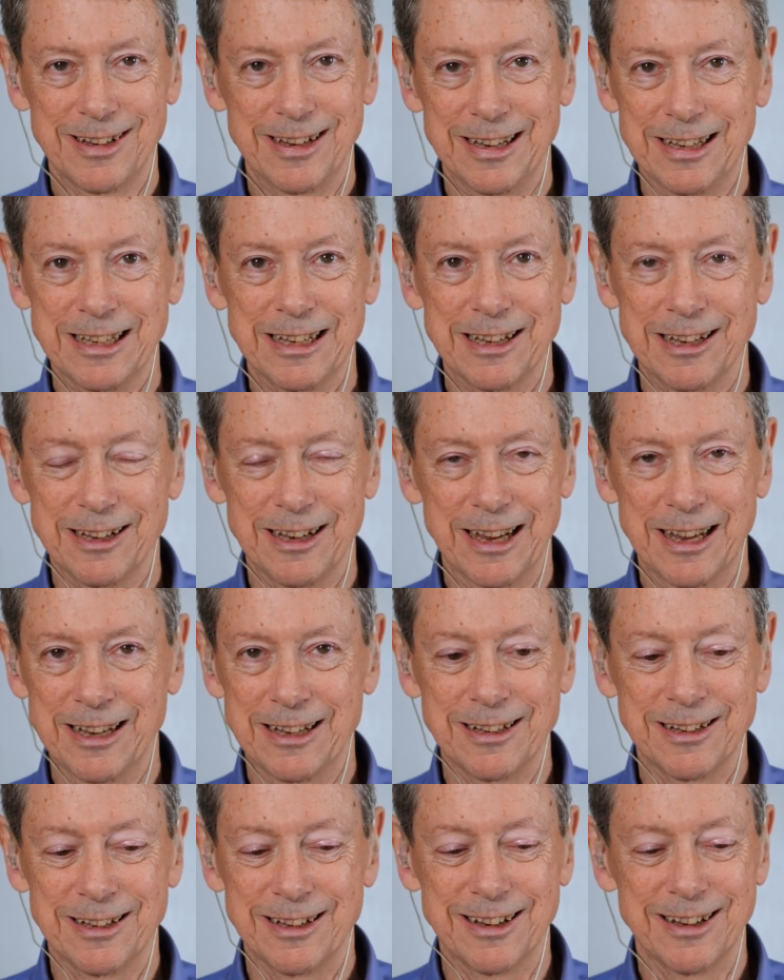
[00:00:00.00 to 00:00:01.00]

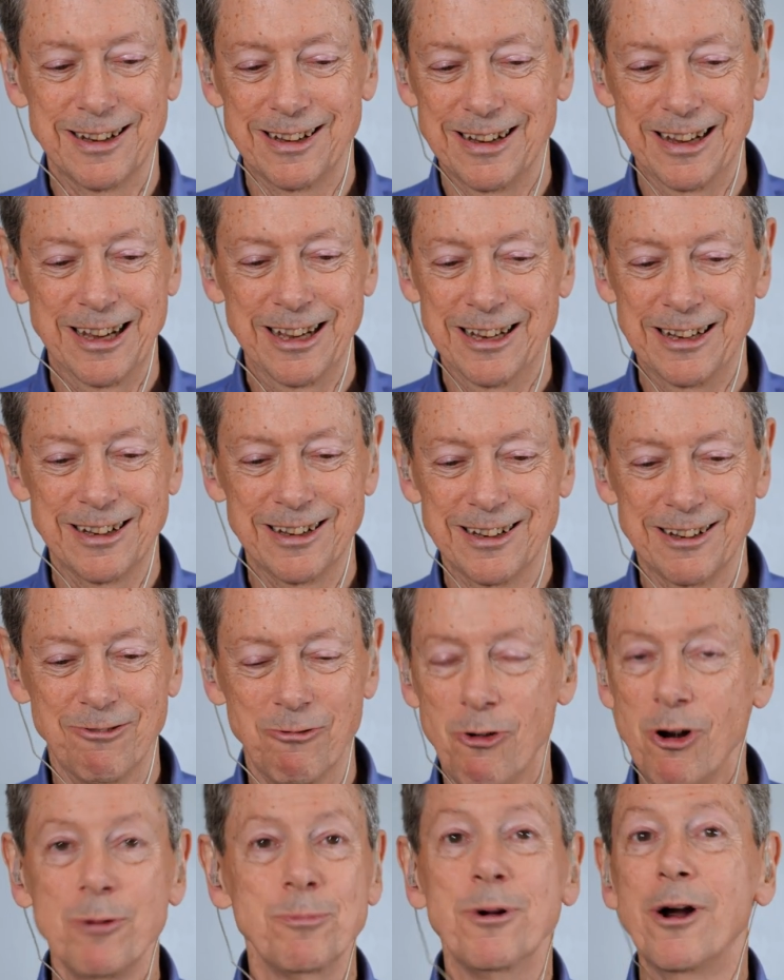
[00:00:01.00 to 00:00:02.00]
in, in
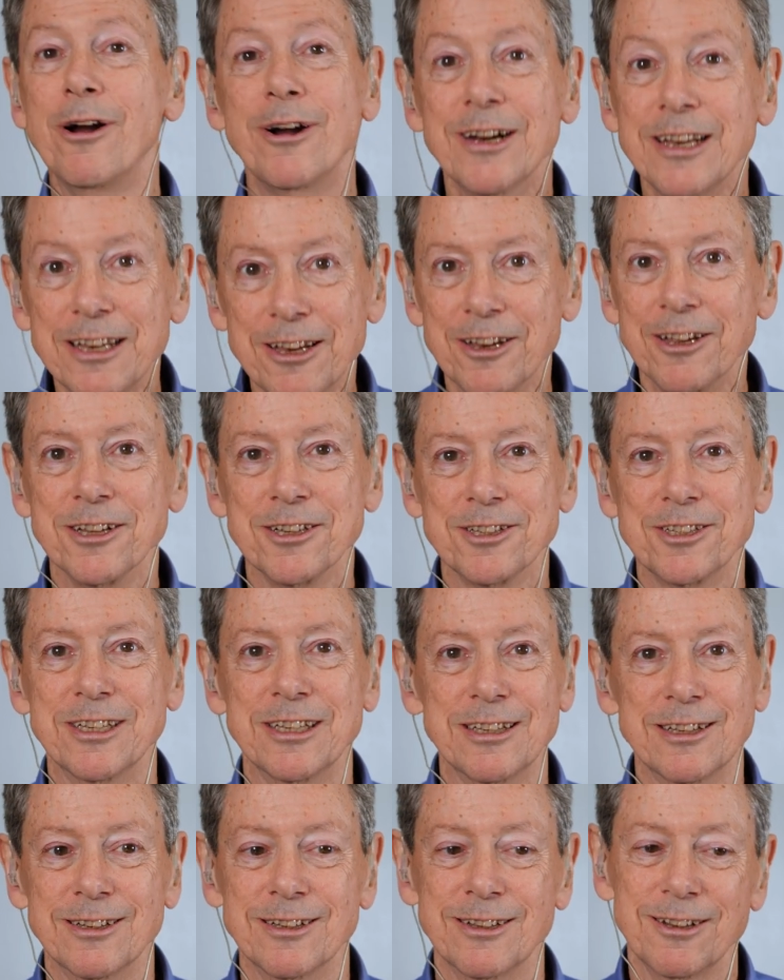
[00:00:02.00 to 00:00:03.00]
warm heartedness,
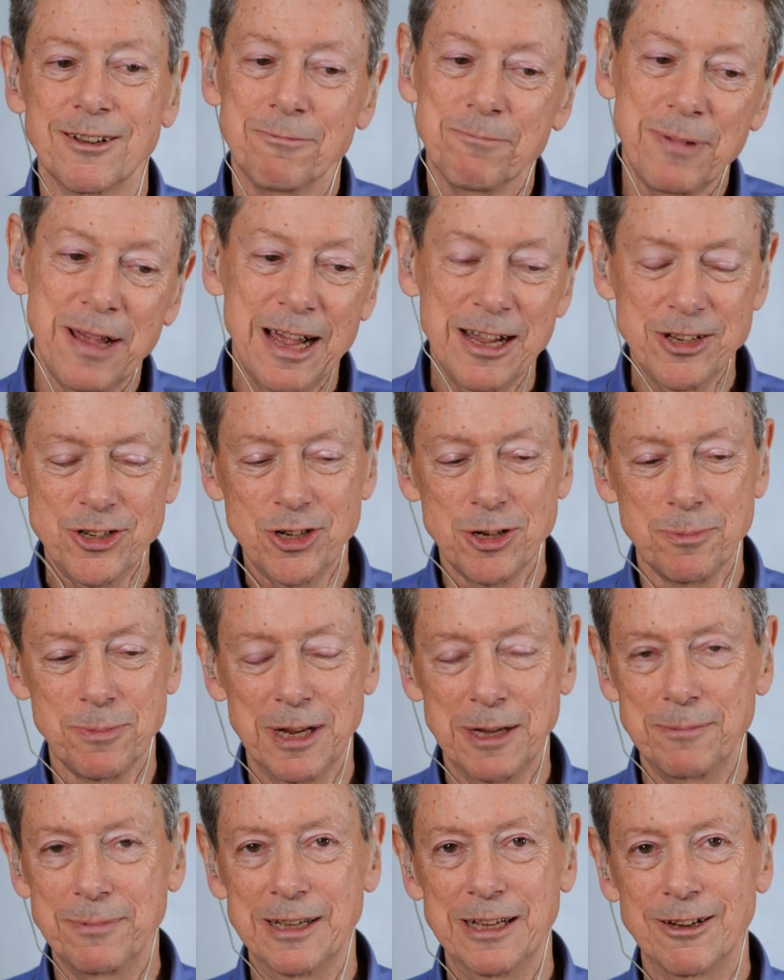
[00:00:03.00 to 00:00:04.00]
and compassion
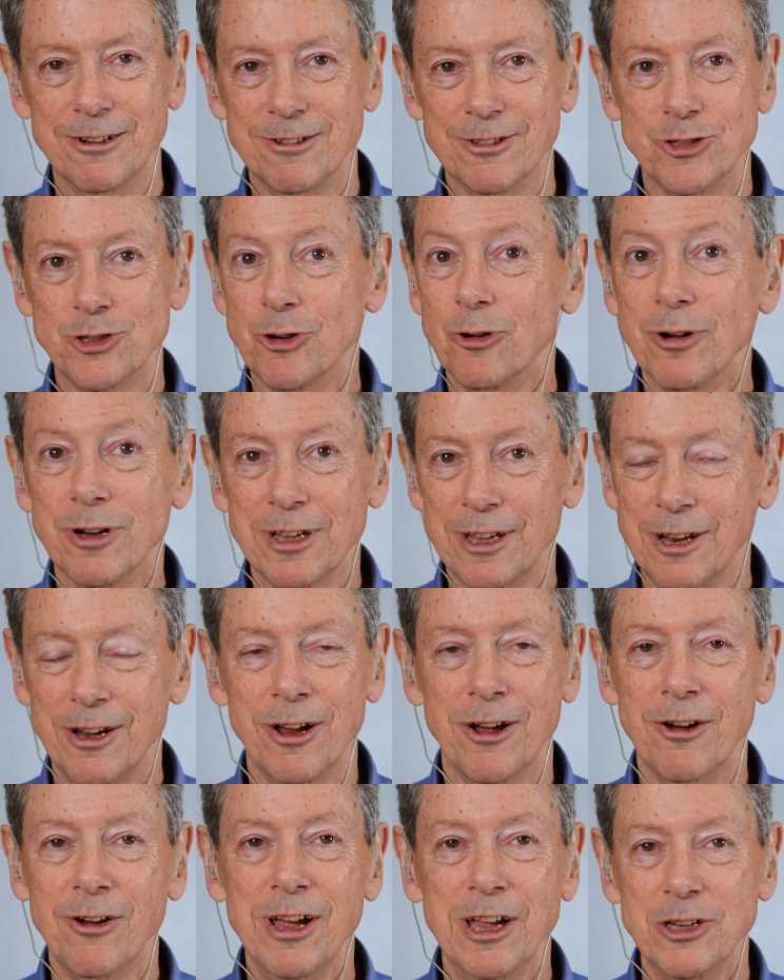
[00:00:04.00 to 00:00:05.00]
maybe or joy you
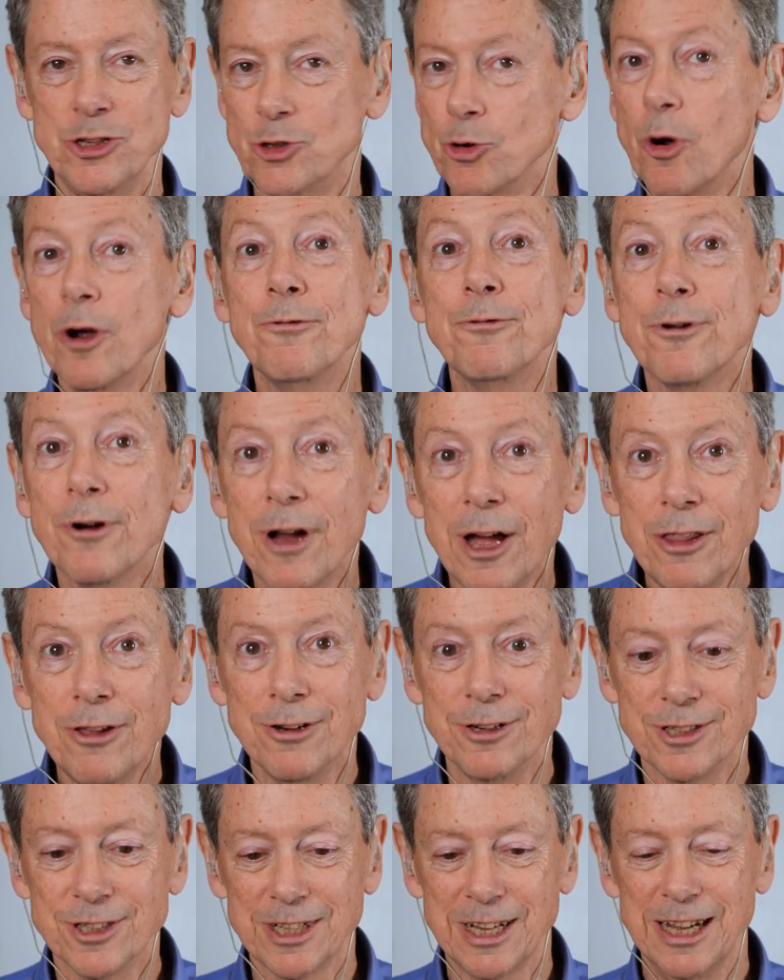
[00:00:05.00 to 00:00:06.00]
know joy for
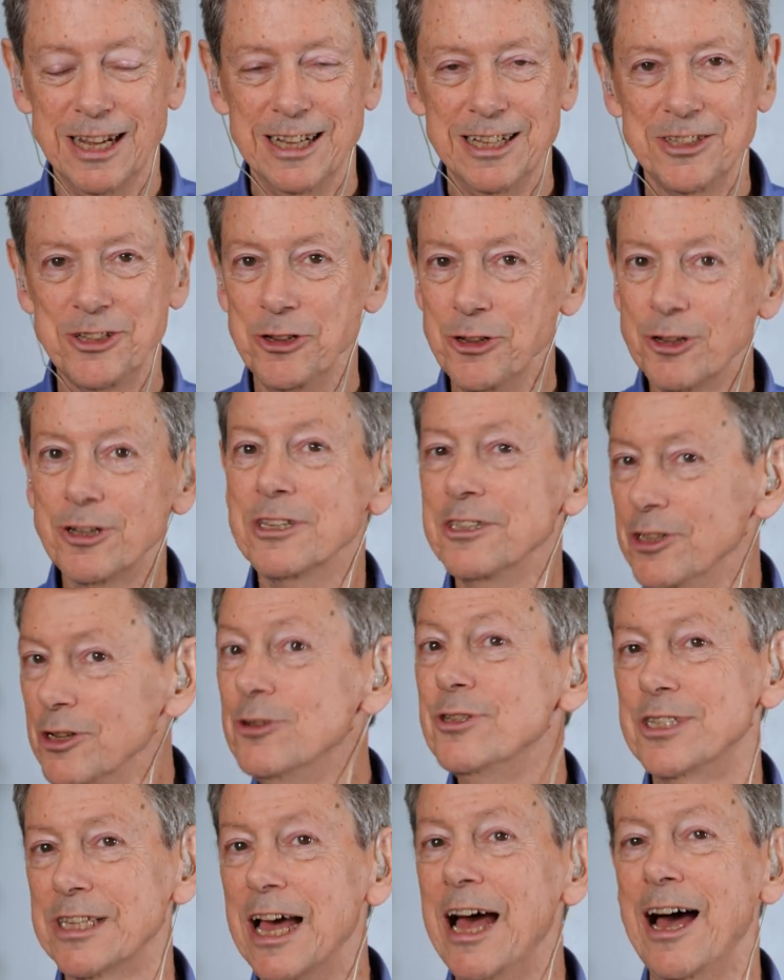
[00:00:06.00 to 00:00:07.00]
others so you can
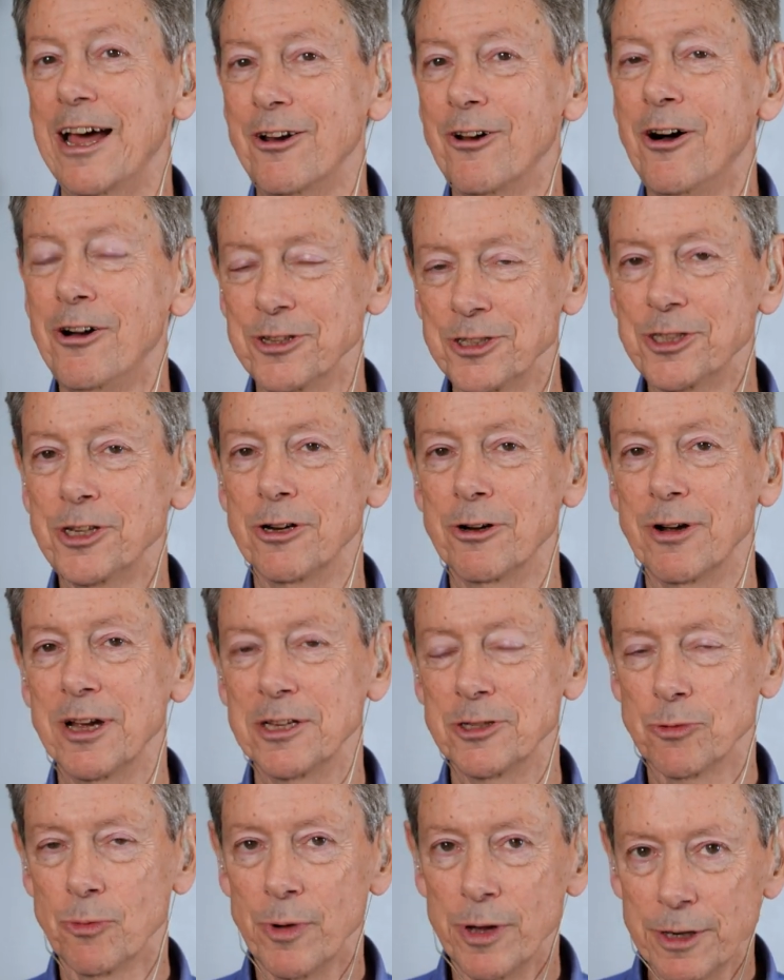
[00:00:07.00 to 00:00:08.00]
use that also
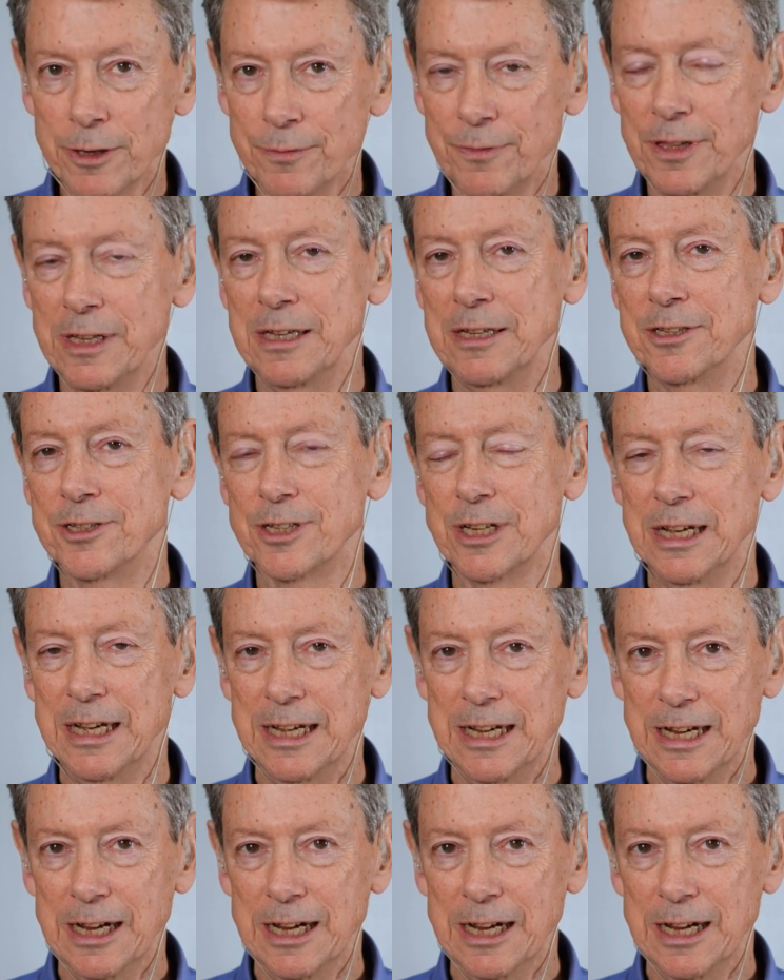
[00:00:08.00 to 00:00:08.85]
as one of these